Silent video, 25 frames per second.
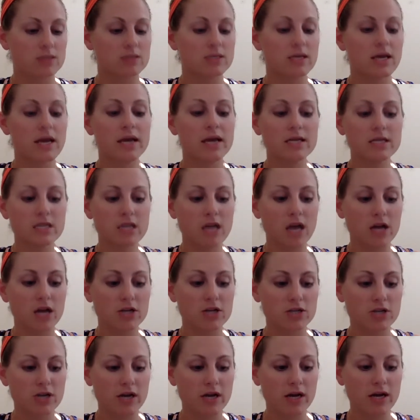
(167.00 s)

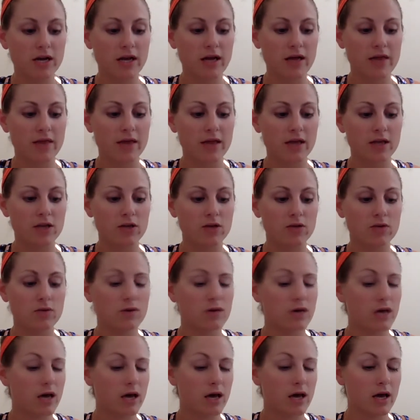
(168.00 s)
$1,800, and then you
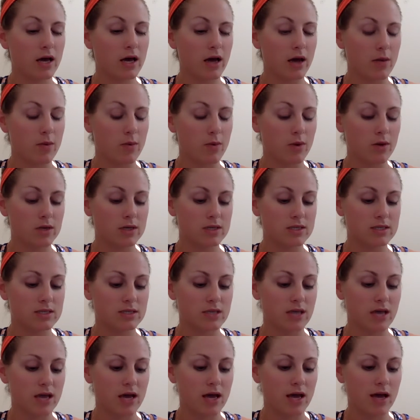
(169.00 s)
get, I want to
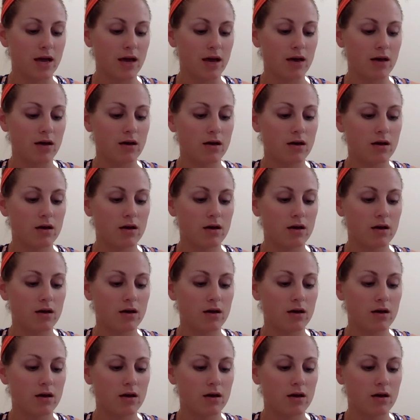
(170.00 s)
say